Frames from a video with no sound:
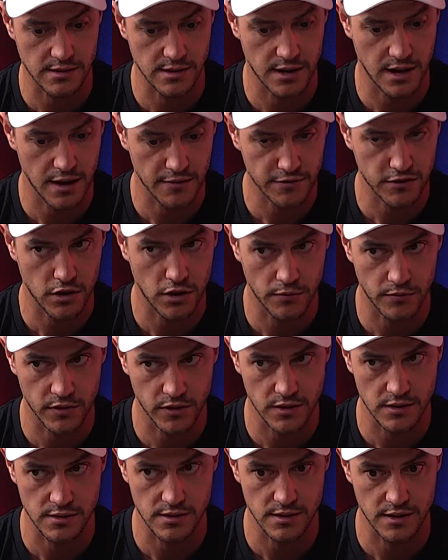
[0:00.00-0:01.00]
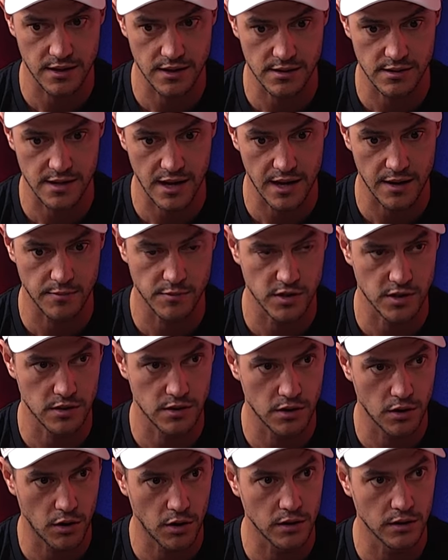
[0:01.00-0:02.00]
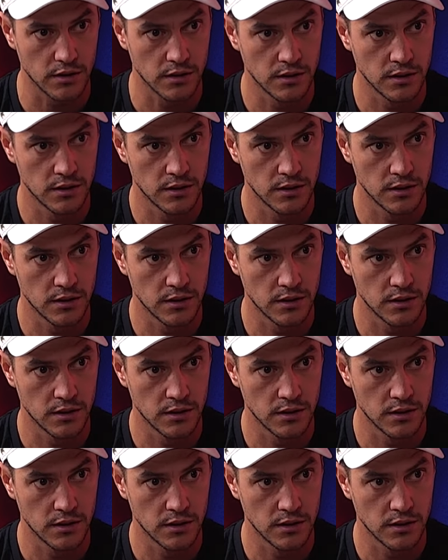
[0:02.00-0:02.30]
enough confidence in his team to not